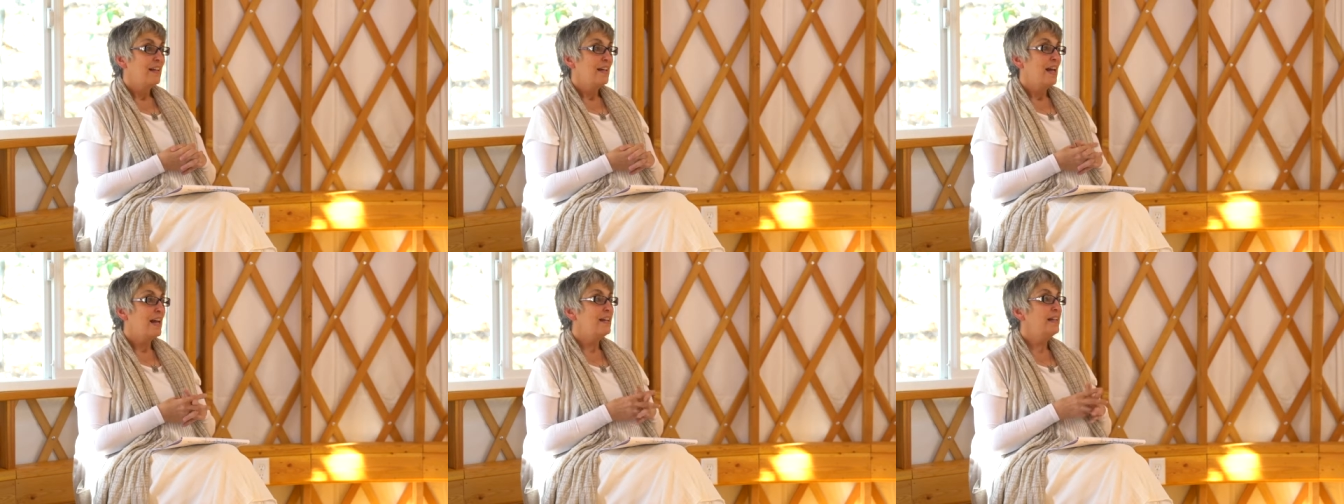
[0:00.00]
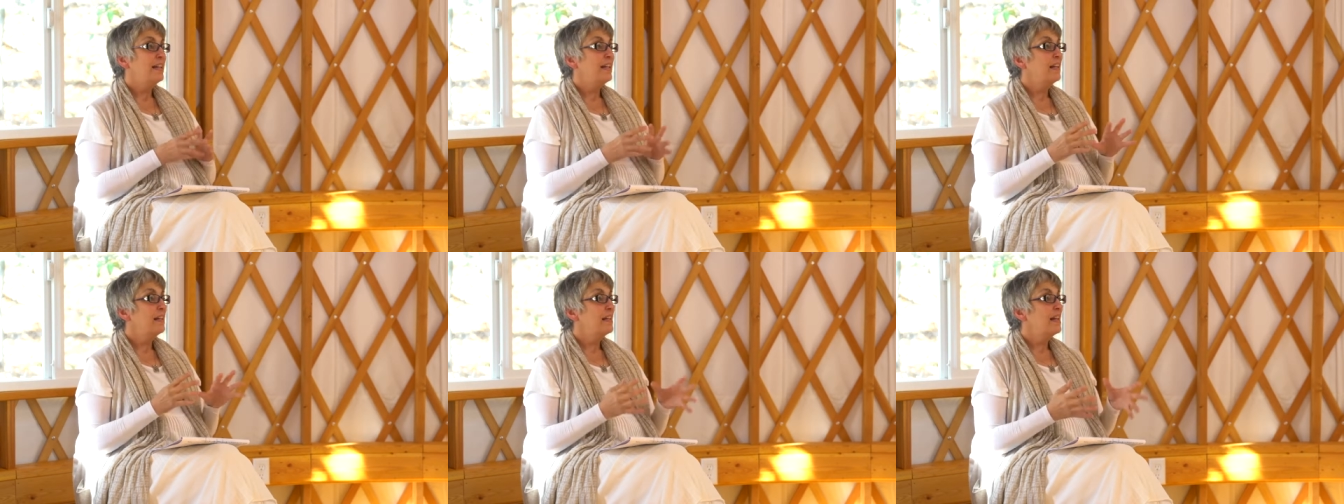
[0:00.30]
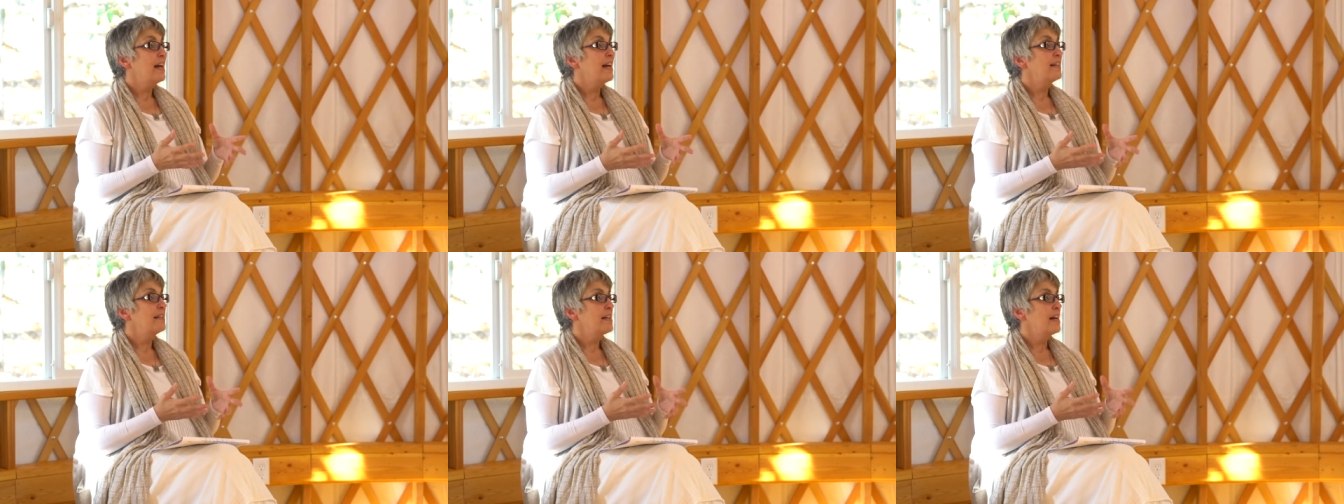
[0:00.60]
And in
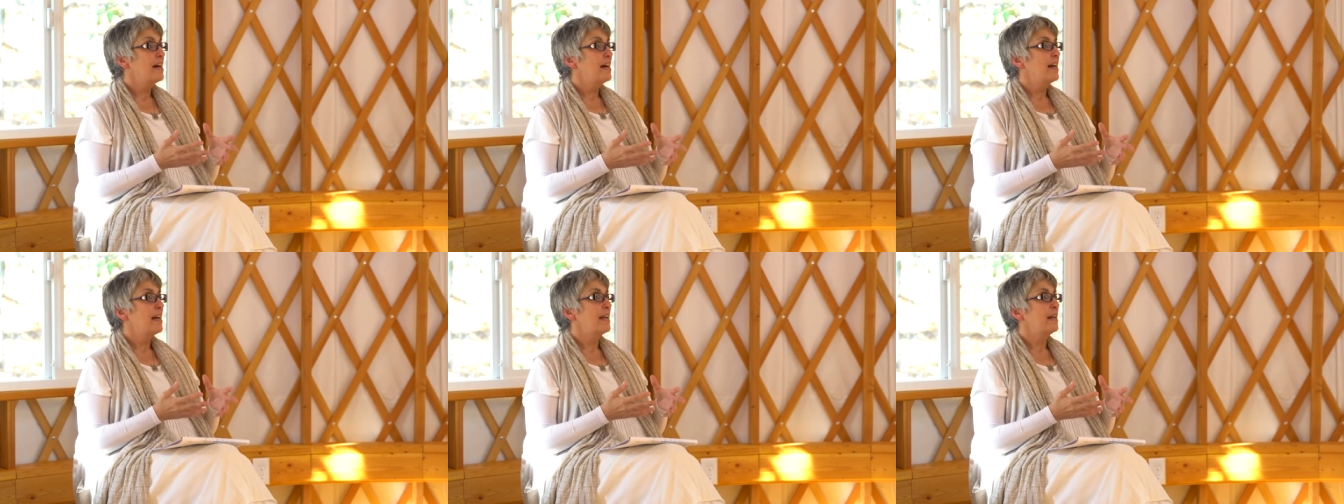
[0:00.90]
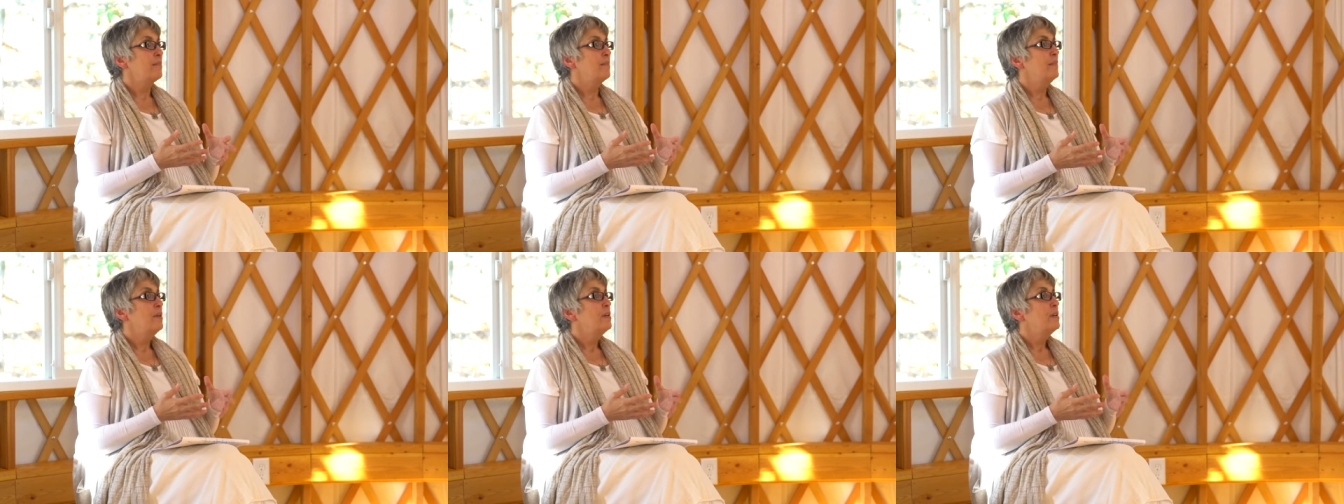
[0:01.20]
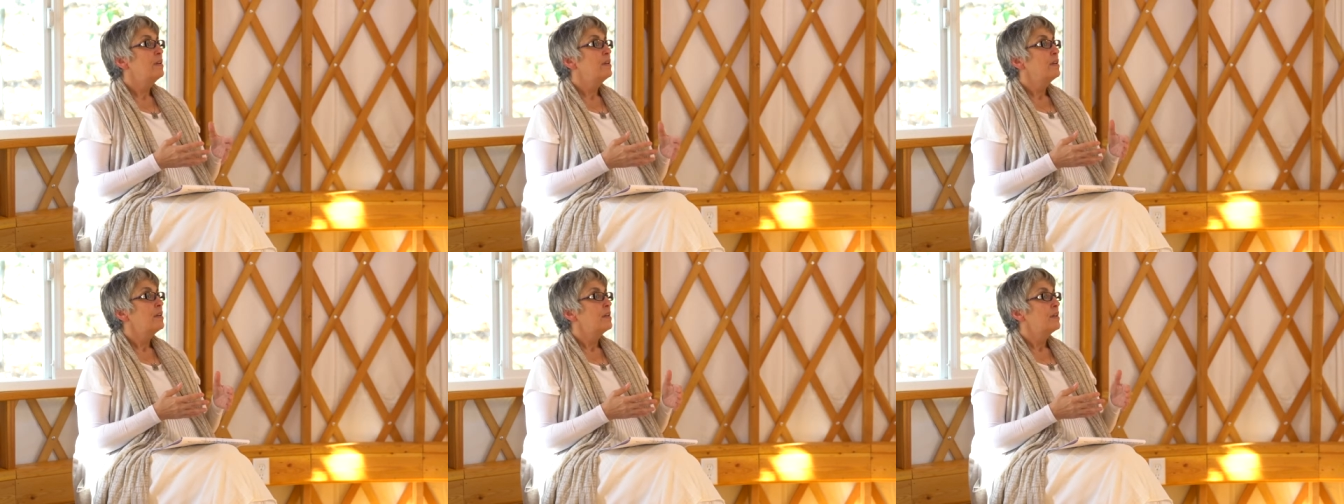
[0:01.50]
that time,
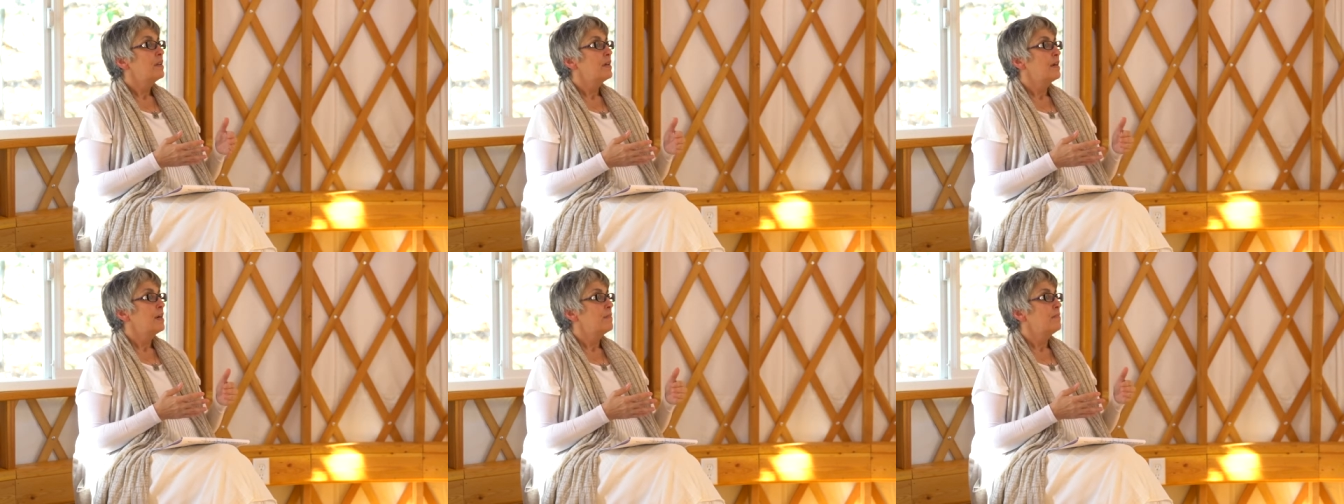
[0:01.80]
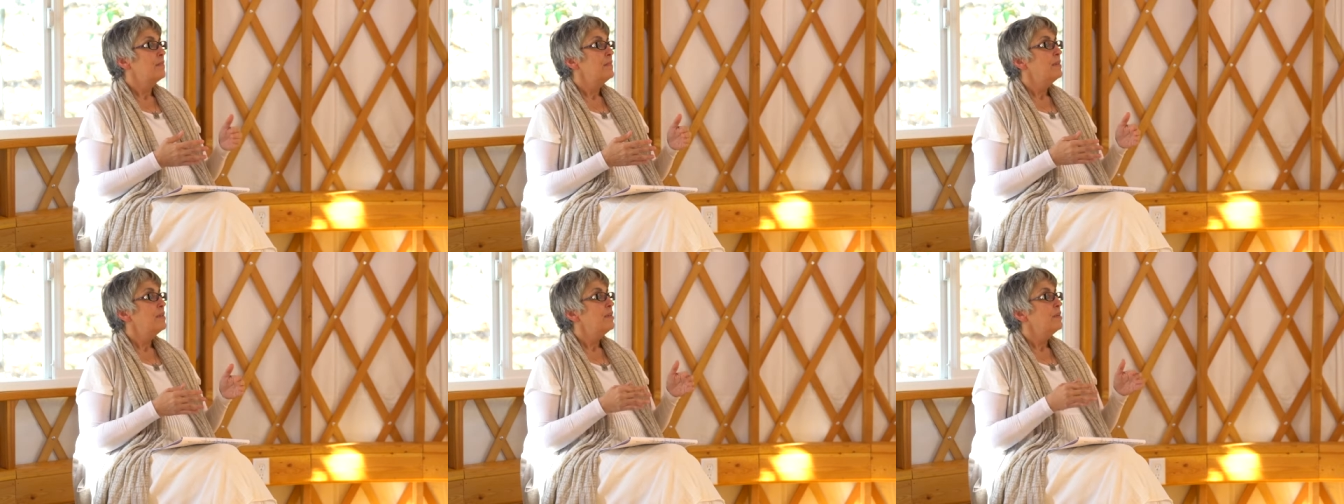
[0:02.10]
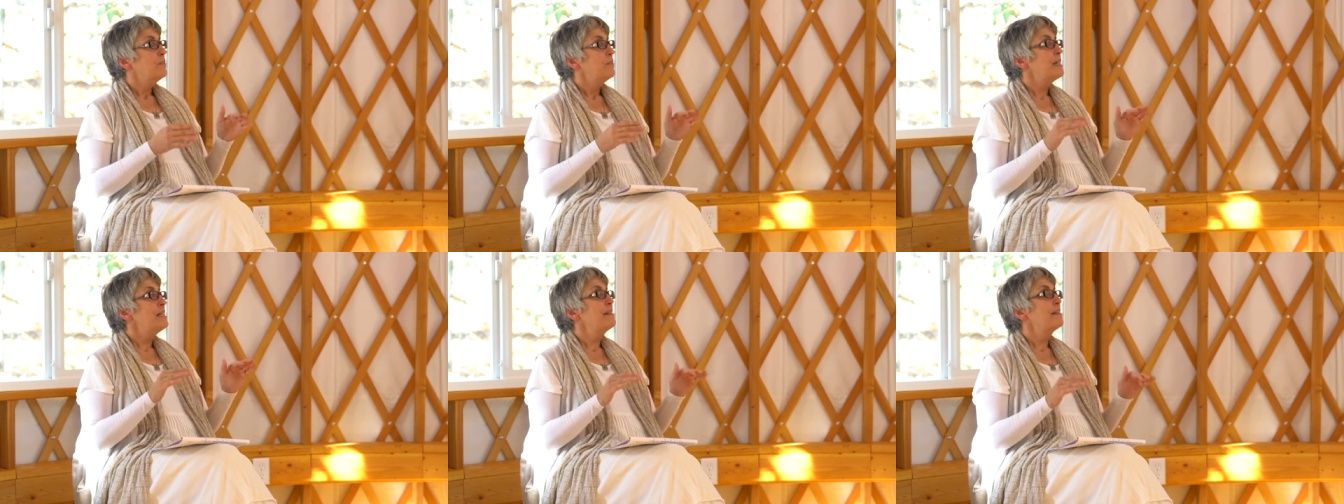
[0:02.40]
um,
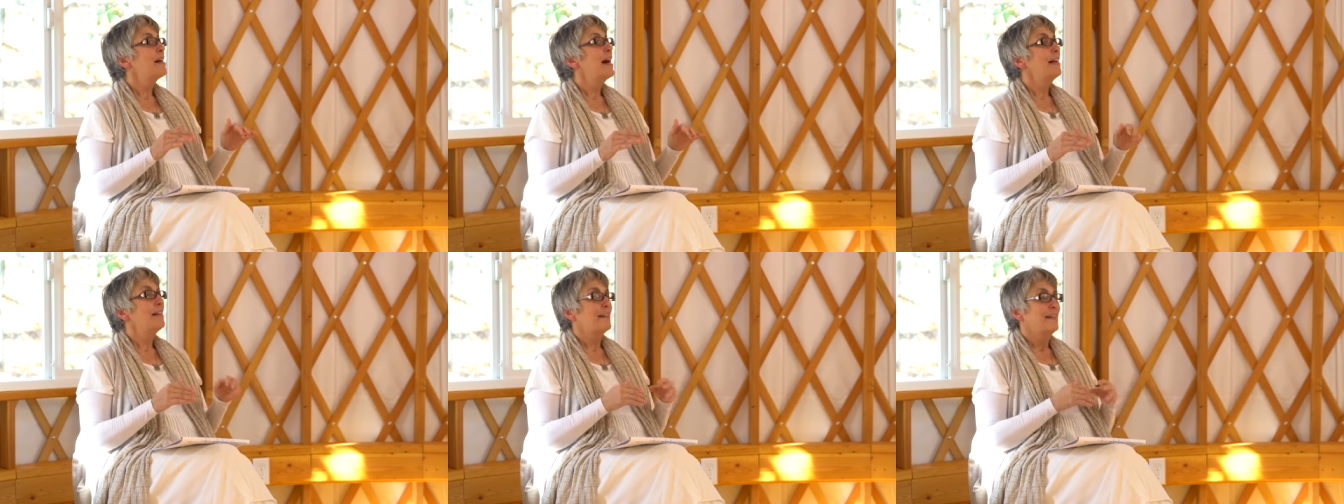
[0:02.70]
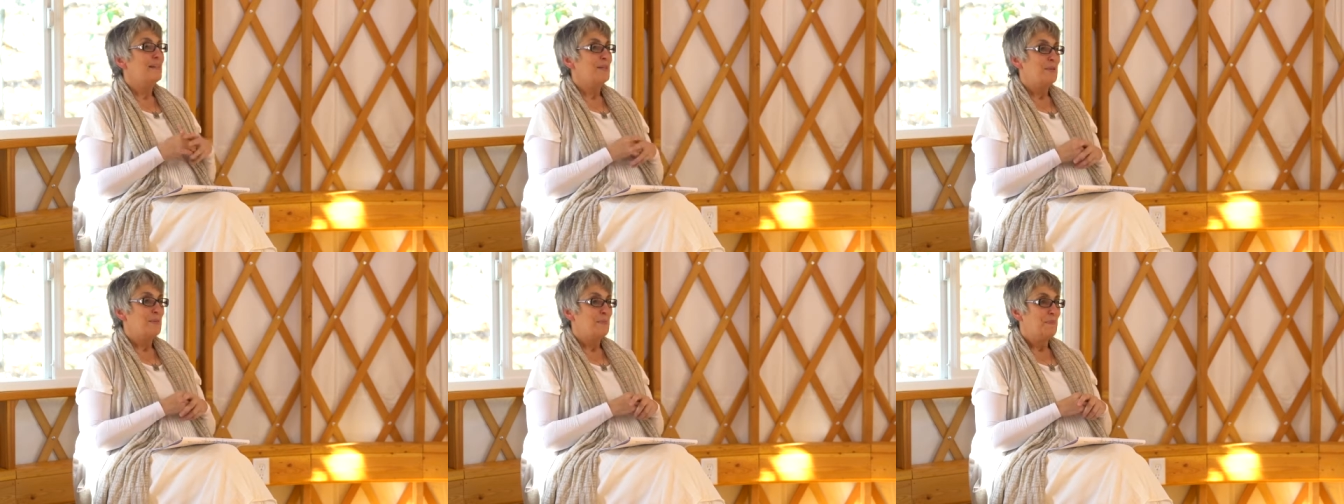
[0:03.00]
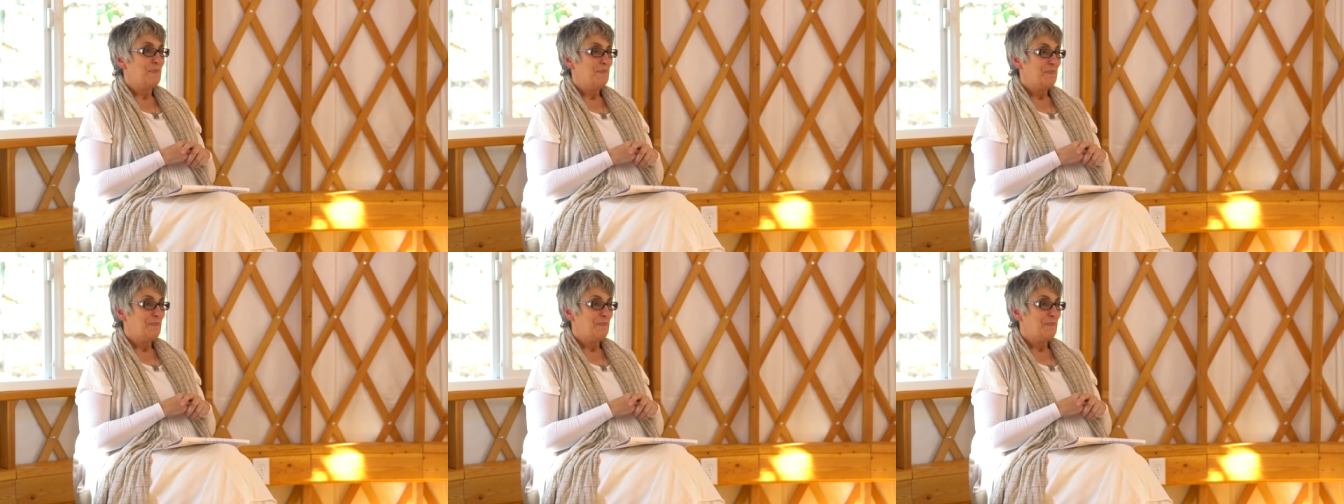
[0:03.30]
be silent.